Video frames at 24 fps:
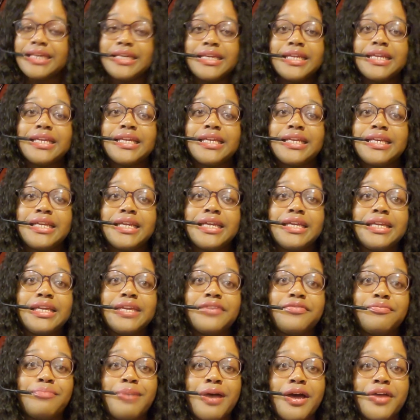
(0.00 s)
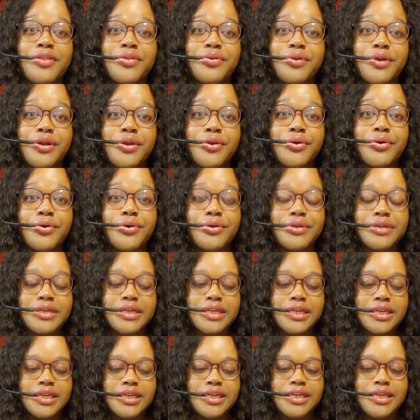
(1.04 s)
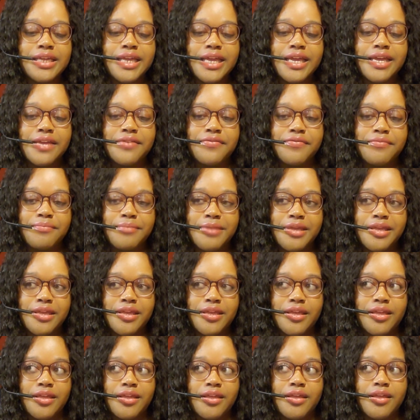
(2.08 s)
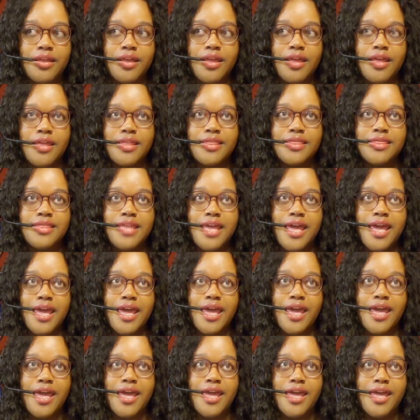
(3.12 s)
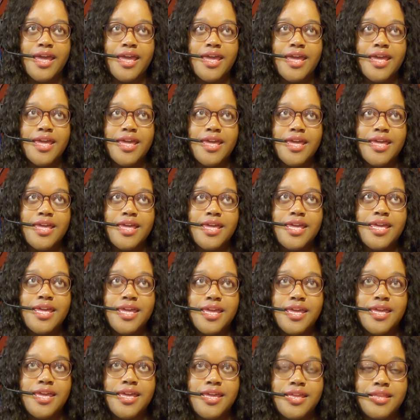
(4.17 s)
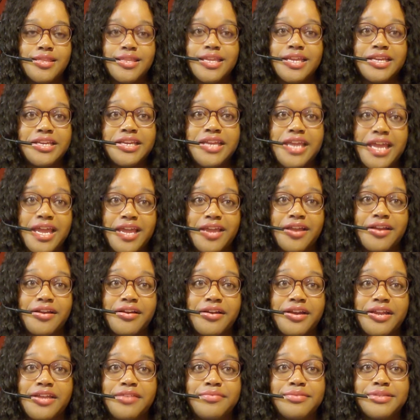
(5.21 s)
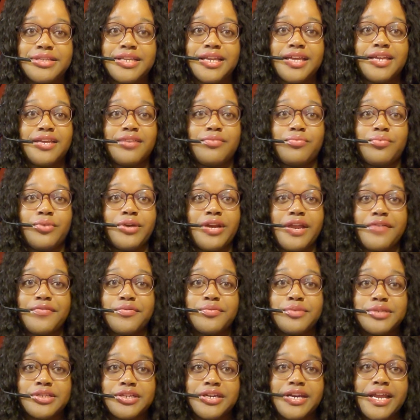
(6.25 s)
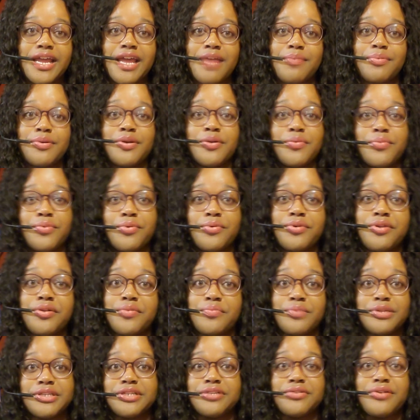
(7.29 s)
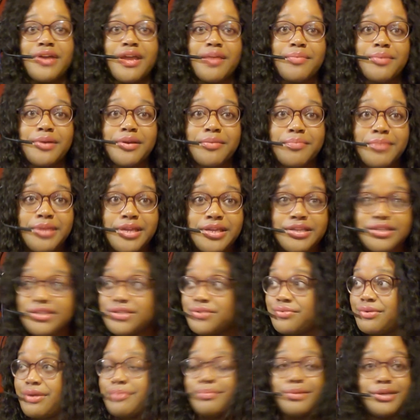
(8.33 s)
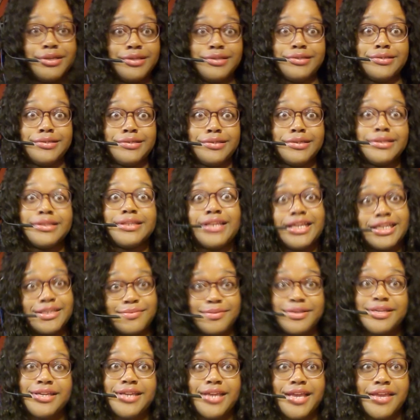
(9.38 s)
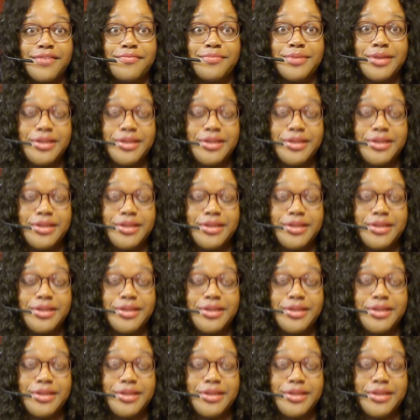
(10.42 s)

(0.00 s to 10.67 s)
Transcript: Dylan didn't give bothered at all. Dylan gave me that he didn't care. He was like, whatever was gonna happen to William wasn't gonna happen to me, so I'm good. That's what he gave